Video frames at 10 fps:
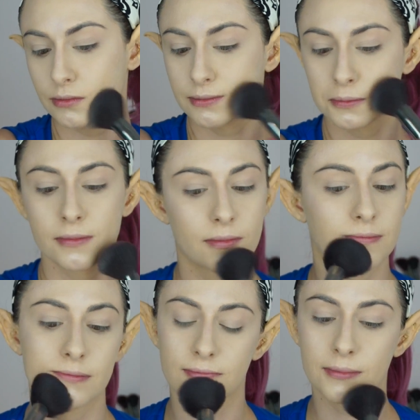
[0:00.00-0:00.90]
when
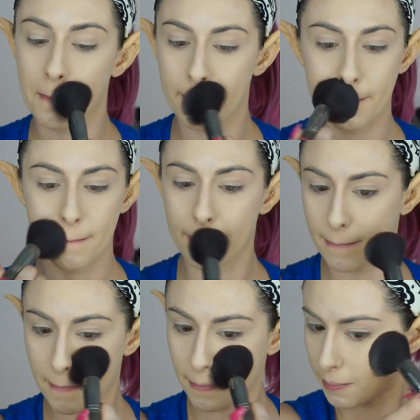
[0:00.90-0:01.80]
you go back over
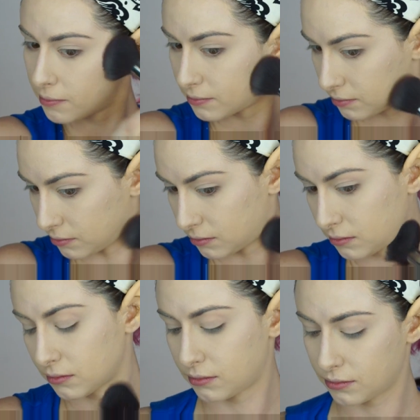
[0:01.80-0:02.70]
it with a
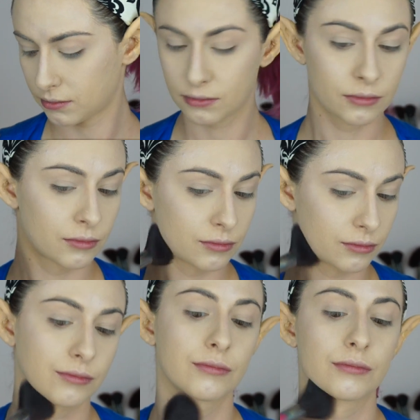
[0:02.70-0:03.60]
liquid, and it won't look
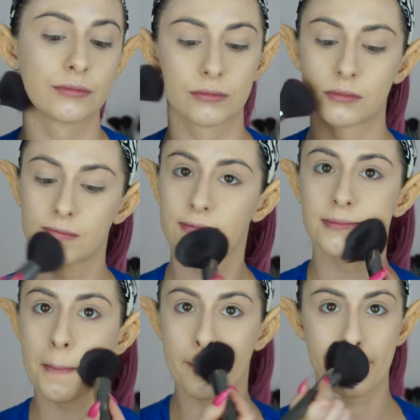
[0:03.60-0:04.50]
too nice.
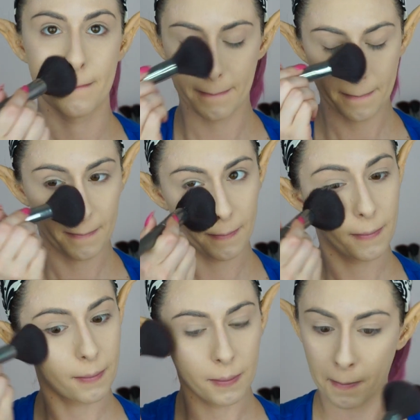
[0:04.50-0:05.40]
So I am
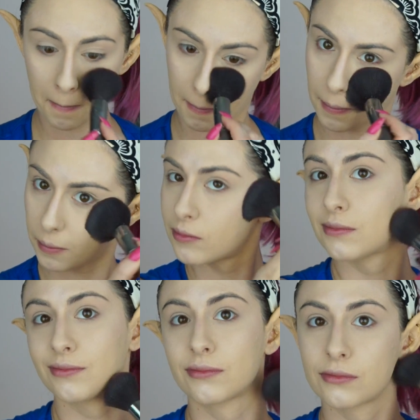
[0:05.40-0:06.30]
just setting
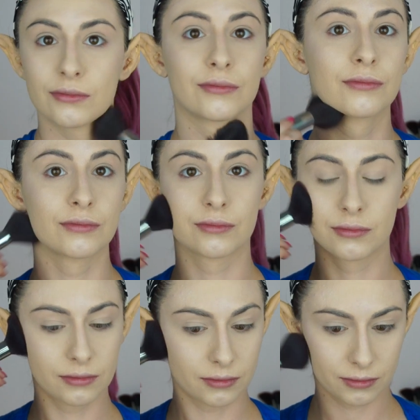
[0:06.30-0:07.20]
literally my
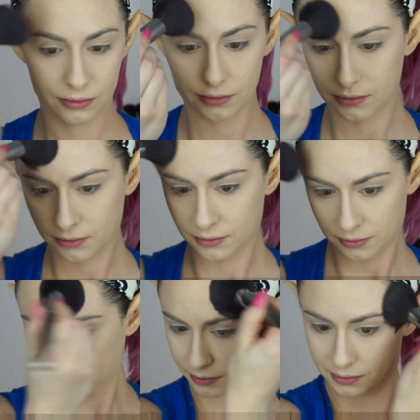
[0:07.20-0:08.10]
whole face
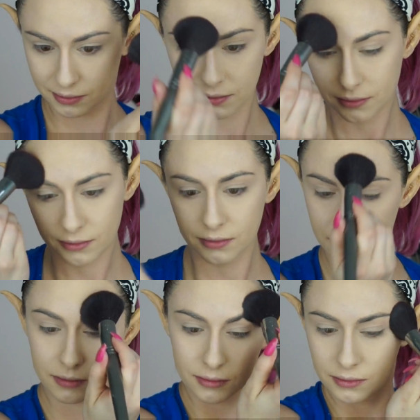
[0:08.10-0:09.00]
with this
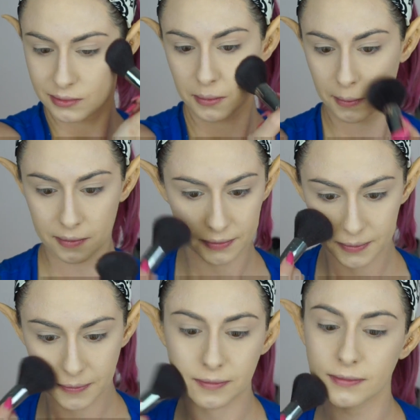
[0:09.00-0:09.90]
translucent setting powder.